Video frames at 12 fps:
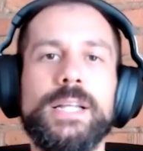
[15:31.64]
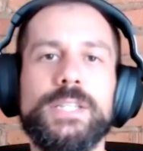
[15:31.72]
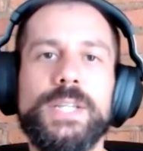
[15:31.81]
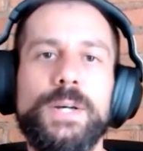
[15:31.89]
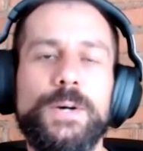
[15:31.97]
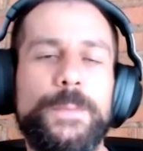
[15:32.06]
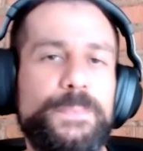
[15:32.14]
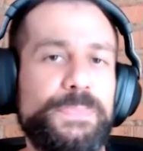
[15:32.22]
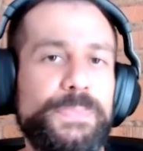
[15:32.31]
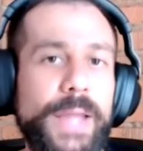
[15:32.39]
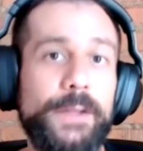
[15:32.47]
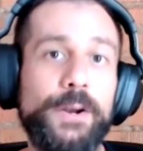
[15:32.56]
So,
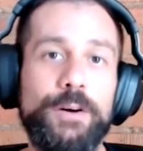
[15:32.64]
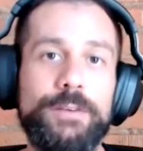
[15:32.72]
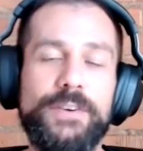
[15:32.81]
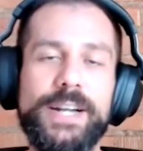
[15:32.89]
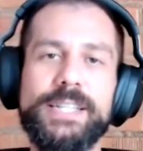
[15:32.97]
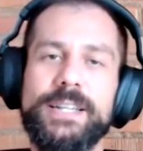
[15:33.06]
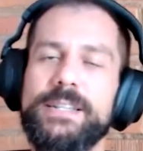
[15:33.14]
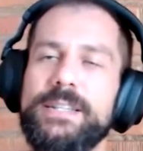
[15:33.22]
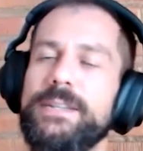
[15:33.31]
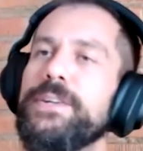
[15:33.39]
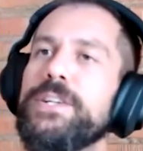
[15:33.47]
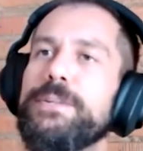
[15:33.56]
I don't know, for
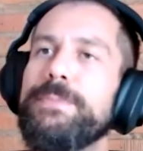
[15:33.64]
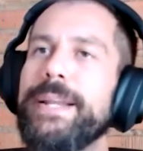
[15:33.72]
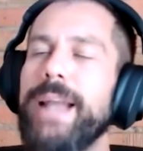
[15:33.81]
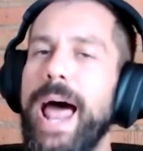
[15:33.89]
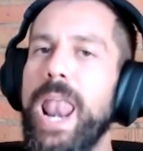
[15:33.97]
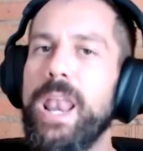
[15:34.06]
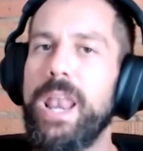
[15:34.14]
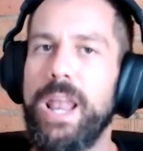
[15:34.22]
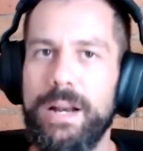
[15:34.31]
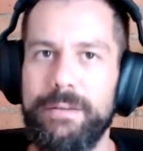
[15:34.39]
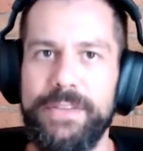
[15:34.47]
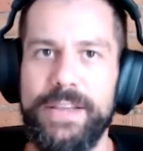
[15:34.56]
instance, there's been a
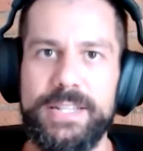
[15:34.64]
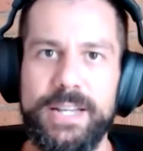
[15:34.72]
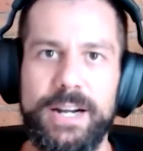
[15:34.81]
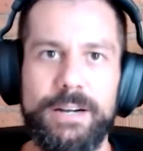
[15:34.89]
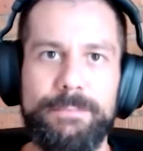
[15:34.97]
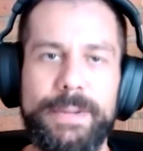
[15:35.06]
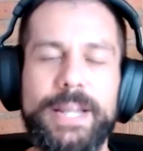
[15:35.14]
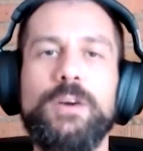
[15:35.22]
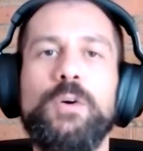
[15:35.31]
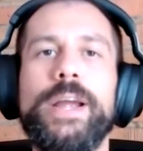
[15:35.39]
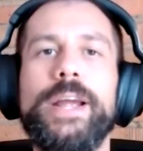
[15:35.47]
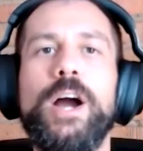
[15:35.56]
lot of things that have been
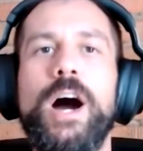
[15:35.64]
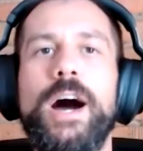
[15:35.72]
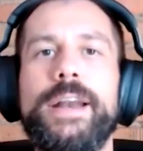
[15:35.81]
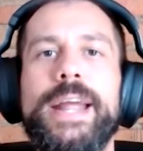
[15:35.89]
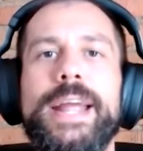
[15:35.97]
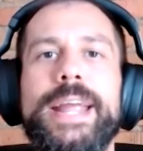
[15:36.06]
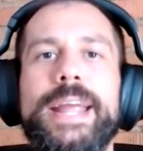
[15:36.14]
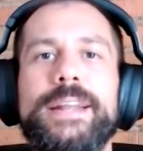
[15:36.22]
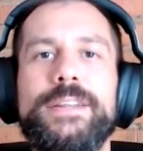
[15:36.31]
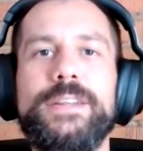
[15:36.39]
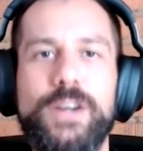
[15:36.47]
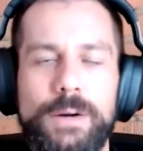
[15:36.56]
going on
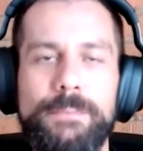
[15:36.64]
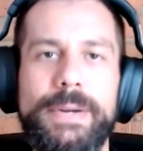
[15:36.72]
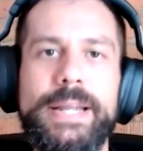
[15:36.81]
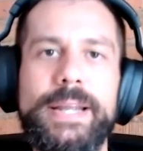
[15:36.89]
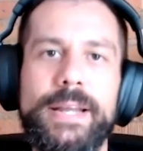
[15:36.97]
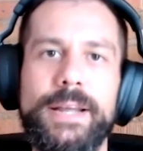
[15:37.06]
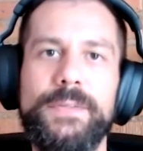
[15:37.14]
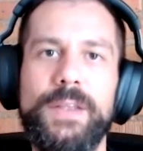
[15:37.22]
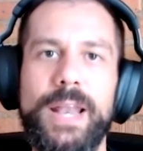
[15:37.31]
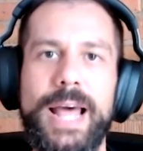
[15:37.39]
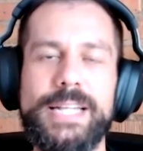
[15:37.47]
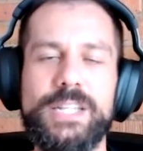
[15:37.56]
in the company in
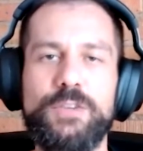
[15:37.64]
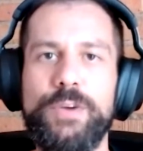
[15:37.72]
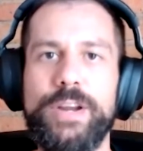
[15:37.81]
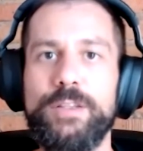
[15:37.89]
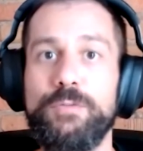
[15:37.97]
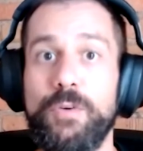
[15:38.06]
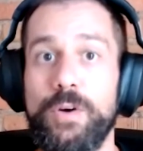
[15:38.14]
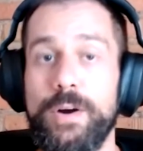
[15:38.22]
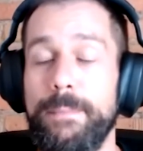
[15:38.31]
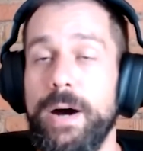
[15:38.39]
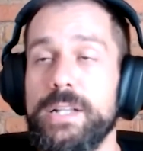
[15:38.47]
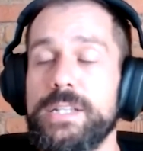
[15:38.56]
the last 3 to
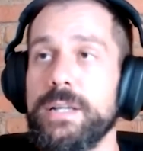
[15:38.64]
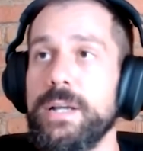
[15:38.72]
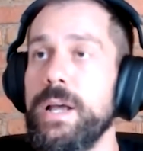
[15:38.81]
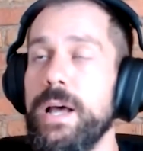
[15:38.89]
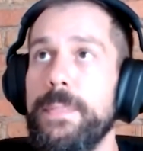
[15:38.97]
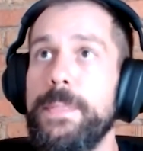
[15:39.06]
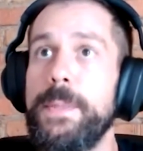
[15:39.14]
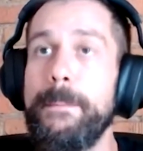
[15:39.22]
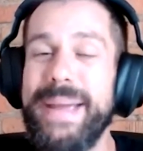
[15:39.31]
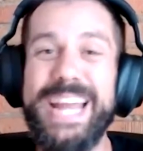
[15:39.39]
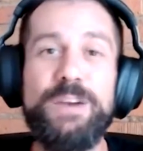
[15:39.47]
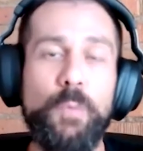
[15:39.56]
4 months. The
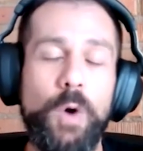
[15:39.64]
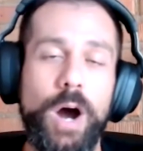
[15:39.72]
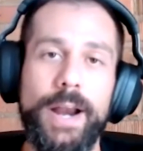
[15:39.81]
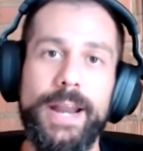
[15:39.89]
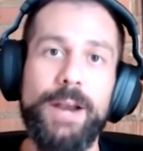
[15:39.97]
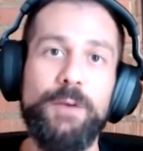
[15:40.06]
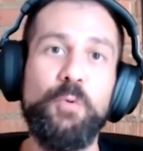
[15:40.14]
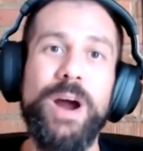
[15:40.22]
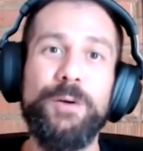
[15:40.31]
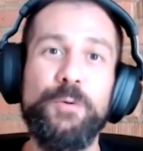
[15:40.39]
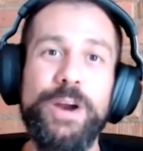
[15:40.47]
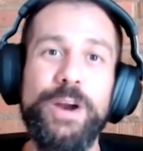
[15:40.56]
main one, and
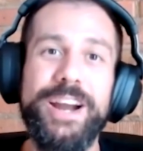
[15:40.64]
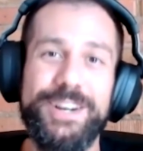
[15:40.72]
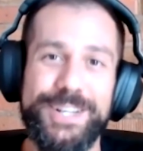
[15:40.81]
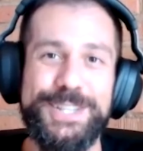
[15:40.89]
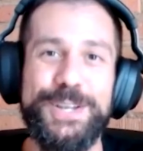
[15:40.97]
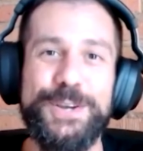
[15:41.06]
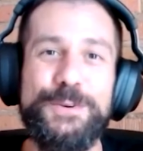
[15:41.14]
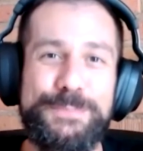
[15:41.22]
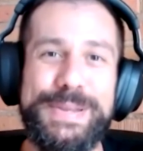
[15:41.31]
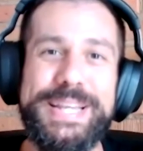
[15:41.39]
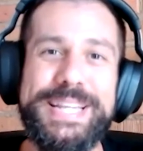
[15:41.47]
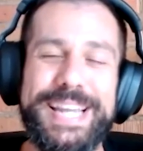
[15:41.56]
why we are so
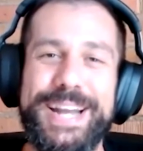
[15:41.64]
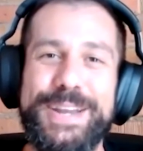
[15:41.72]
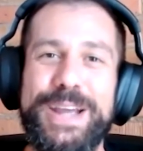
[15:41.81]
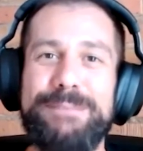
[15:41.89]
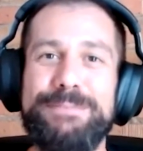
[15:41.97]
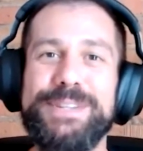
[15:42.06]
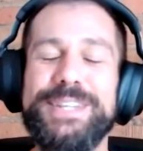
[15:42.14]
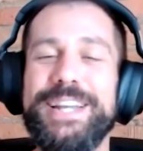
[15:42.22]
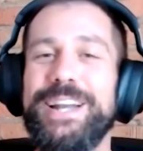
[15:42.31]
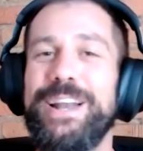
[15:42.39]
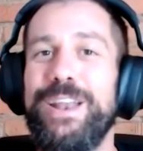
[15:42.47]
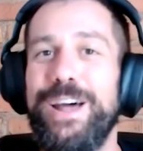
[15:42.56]
busy and you haven't
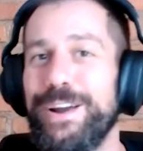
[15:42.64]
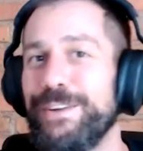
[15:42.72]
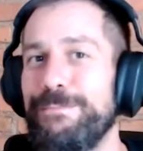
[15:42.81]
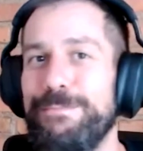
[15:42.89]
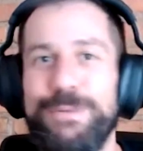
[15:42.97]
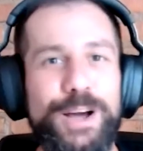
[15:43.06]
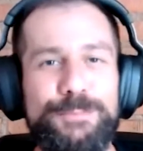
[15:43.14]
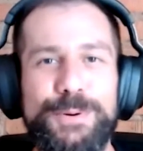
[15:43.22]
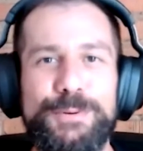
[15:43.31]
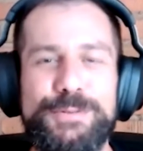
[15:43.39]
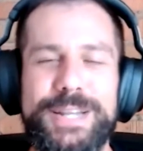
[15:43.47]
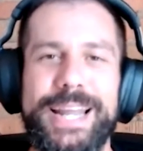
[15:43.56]
seen a lot of blog
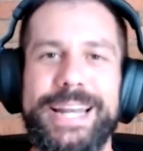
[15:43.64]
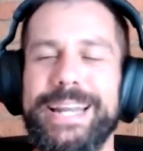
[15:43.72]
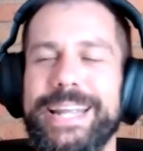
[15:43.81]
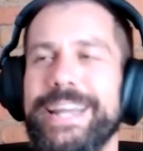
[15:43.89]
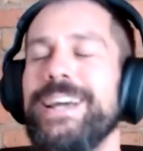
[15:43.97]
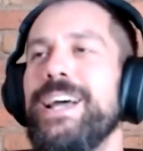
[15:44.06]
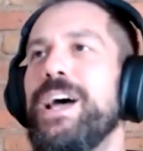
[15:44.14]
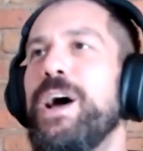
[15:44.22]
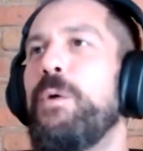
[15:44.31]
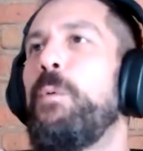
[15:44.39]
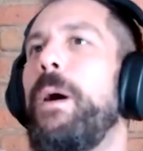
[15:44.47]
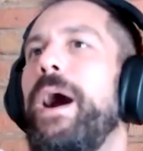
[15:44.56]
posts lately,
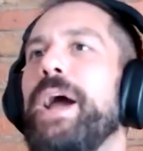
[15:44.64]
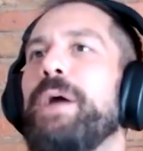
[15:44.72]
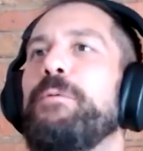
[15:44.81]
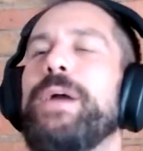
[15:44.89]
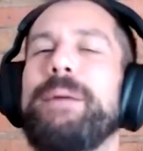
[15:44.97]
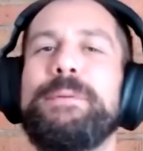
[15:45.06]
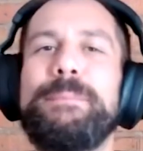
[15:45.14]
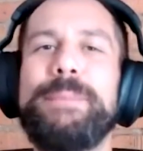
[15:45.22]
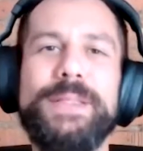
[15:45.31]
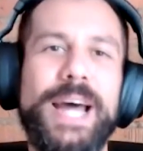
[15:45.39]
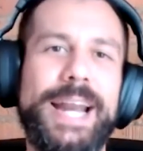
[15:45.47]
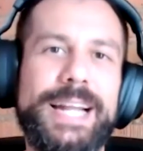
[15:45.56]
why we haven't
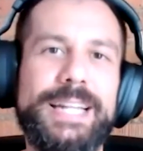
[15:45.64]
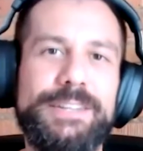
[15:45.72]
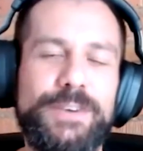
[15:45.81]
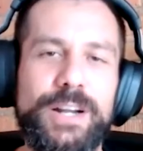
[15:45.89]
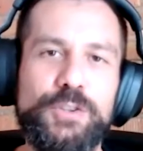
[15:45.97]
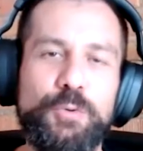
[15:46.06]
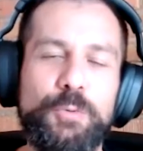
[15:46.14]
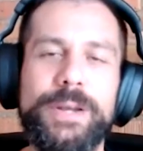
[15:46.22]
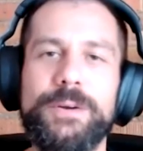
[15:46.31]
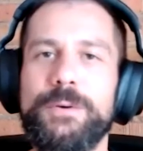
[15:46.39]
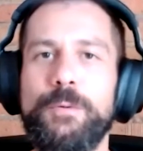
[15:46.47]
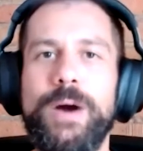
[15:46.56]
been that active on
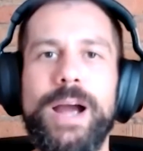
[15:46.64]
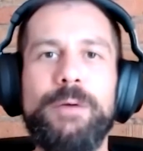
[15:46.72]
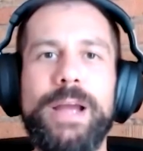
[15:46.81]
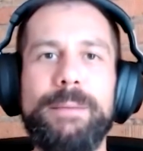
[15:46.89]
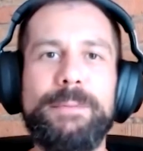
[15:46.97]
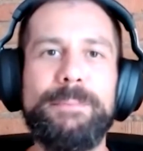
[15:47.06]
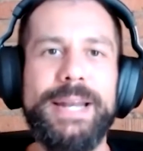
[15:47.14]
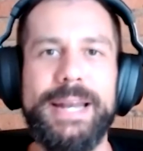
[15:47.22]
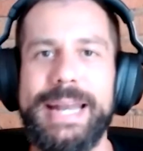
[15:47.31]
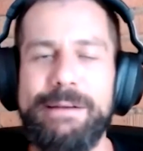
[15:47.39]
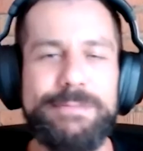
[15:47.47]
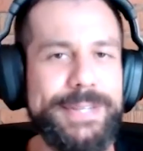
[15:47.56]
Twitter, why we haven't been
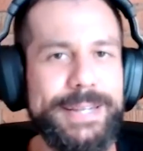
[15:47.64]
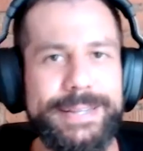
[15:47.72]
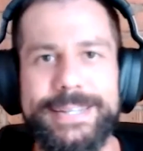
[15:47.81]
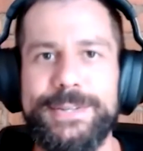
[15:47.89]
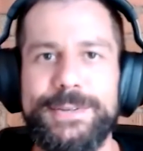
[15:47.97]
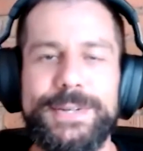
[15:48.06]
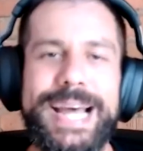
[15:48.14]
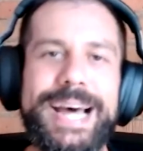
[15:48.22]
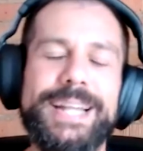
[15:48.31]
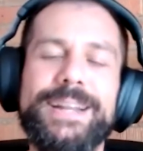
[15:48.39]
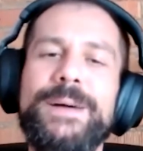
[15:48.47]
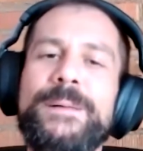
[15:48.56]
announcing this or
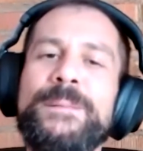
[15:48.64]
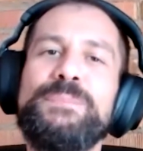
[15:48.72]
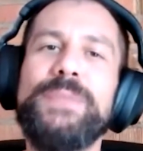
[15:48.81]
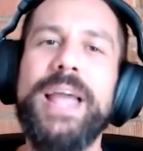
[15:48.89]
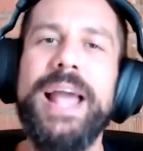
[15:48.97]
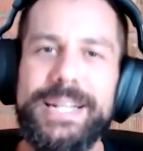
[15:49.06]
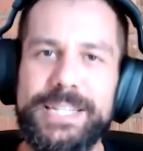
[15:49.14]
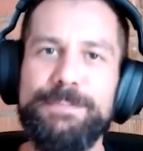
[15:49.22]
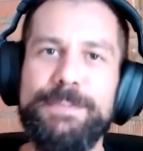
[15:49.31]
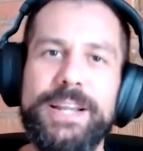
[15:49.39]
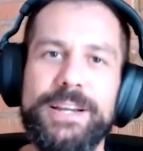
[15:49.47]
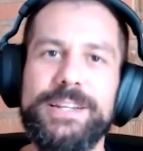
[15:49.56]
that, it's
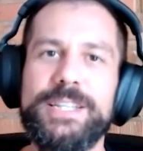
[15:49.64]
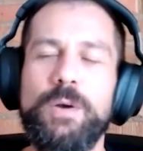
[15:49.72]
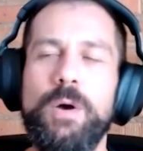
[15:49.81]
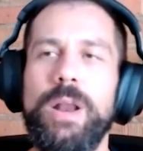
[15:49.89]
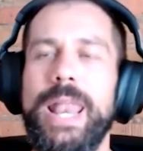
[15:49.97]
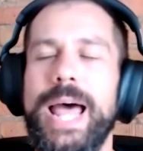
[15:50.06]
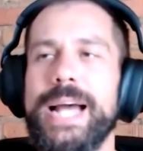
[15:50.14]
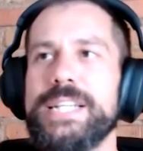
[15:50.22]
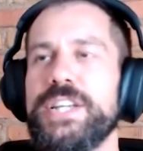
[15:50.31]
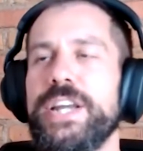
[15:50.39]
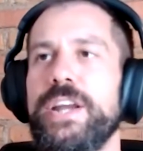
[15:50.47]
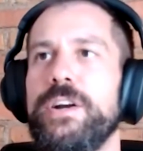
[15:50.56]
because
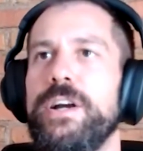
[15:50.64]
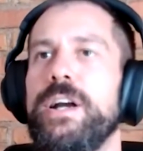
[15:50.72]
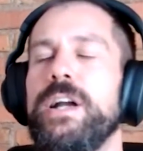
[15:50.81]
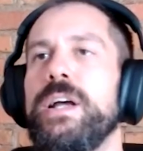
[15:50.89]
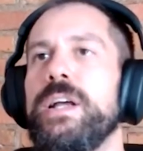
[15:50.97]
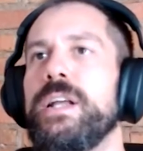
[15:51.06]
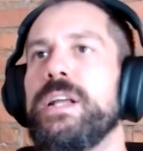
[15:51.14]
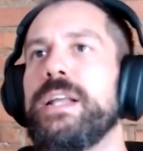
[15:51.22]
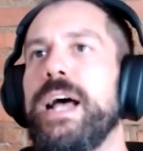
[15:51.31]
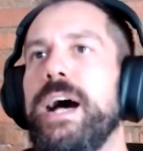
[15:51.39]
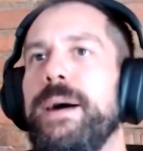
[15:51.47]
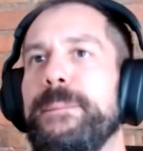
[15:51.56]
last year,
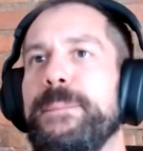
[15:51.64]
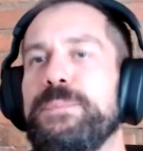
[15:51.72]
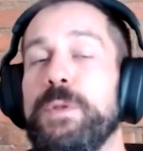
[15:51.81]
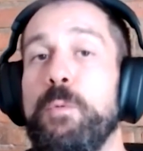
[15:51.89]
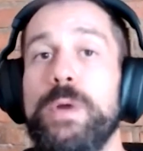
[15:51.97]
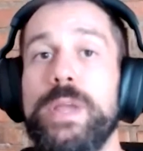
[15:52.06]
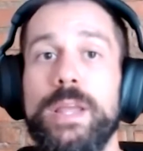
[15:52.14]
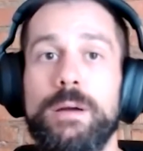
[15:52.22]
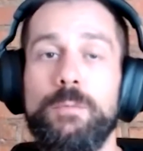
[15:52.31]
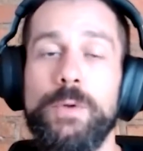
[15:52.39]
we